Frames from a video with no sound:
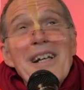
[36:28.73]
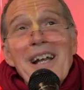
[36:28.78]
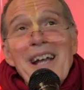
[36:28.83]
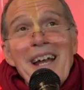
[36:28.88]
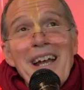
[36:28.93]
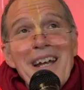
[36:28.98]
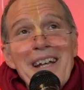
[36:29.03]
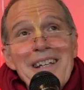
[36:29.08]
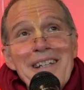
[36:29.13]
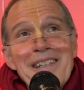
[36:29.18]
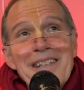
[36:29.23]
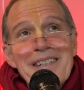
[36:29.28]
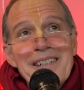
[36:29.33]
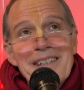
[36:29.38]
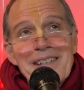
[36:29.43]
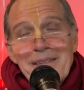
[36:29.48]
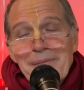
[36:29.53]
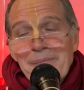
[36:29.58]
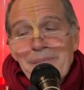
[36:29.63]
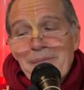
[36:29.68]
and
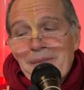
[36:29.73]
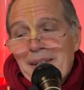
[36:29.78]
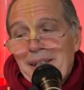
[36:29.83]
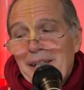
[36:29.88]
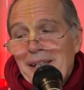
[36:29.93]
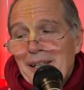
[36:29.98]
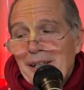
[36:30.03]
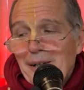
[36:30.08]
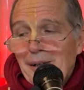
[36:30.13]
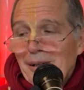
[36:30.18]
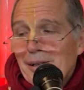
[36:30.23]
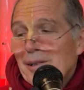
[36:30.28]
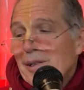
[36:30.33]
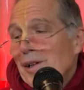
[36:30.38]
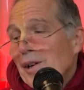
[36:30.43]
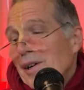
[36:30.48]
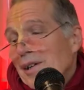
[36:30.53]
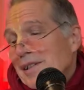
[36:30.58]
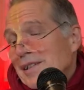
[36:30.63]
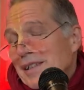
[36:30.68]
uh, he looked
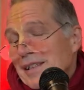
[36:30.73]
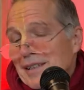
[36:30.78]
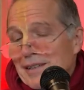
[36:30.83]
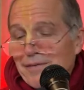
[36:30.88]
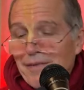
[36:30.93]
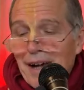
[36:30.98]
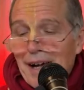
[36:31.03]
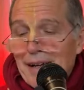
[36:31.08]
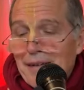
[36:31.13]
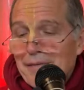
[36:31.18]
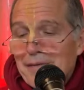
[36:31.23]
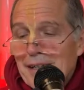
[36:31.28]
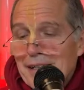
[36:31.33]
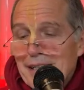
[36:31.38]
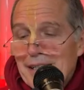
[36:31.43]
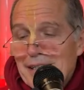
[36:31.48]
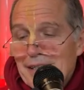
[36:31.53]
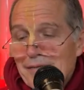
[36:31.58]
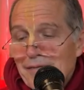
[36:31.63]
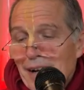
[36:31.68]
towards his wife, and
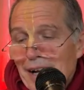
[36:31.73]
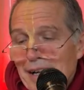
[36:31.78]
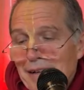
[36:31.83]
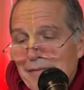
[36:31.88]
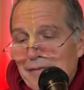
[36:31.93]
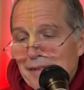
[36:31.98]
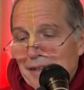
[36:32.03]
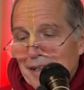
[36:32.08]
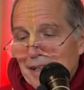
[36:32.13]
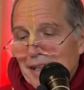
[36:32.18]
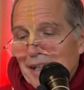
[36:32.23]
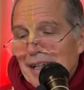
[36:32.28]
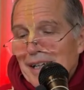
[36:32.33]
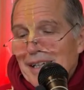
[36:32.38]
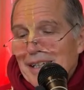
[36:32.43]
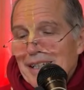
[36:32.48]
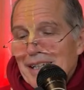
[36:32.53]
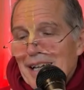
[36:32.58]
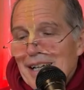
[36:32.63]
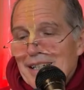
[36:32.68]
his wife,
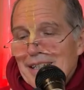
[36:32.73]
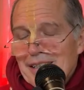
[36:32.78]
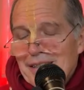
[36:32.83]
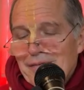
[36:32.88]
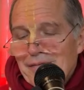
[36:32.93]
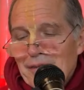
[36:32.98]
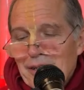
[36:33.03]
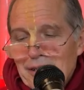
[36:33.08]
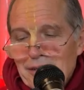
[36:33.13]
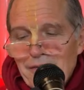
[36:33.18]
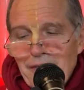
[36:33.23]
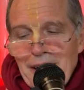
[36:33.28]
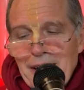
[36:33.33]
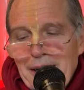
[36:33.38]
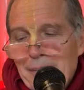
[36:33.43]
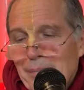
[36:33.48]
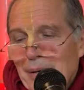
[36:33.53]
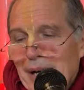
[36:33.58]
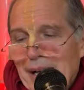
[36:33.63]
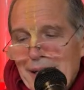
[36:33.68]
yes, was a
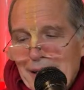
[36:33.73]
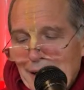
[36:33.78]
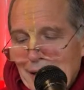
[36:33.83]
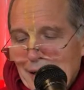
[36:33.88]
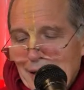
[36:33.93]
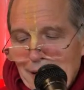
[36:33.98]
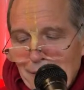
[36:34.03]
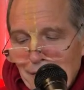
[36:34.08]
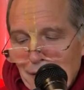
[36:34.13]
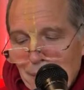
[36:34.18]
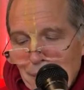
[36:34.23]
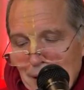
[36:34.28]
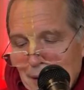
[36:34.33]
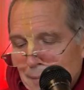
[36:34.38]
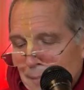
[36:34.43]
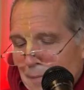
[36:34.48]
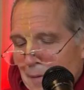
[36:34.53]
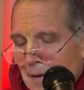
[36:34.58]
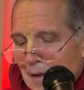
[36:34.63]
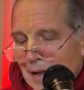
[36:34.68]
very practical woman.
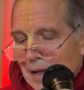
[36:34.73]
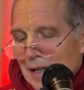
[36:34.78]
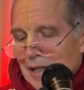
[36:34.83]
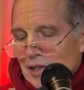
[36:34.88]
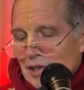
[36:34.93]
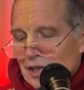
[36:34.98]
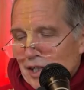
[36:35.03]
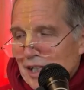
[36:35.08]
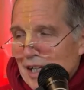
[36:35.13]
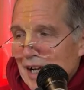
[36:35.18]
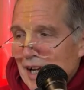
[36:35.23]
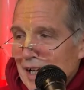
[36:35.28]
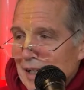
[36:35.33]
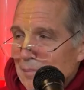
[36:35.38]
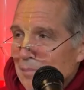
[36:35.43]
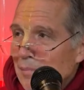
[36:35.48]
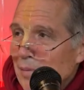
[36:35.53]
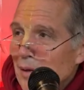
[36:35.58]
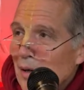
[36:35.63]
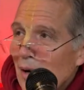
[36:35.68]
She
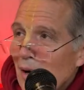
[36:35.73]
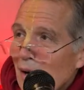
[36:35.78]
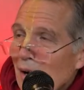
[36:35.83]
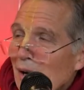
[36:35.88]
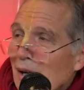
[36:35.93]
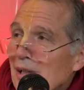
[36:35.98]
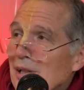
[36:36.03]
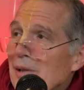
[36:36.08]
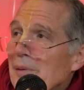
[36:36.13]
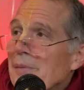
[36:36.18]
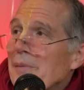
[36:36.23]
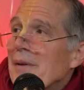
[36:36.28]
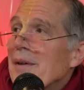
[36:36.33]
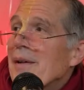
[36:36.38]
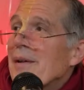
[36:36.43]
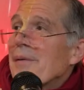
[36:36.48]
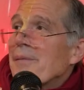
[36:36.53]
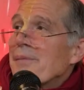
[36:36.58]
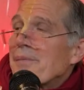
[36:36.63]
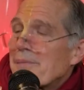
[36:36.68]
had brought
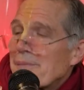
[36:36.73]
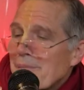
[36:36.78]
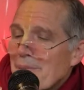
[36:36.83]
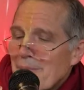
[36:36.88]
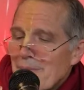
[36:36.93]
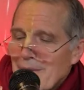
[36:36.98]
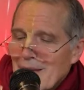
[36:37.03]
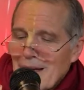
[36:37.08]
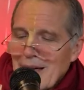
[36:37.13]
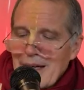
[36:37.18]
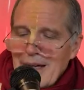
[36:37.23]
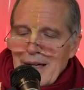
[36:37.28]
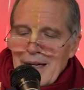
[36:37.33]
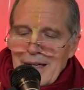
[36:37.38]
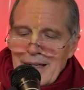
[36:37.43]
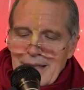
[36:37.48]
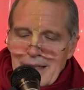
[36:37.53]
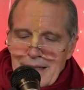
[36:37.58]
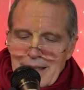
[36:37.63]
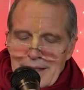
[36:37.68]
mm,
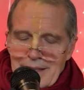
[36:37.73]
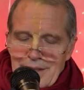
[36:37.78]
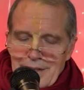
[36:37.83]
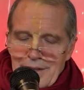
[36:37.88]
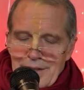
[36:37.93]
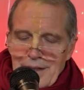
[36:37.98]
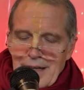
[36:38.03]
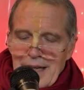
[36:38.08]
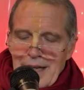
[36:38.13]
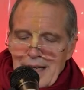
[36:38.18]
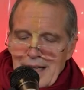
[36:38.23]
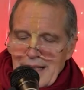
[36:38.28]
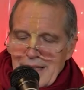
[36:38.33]
a, a trail,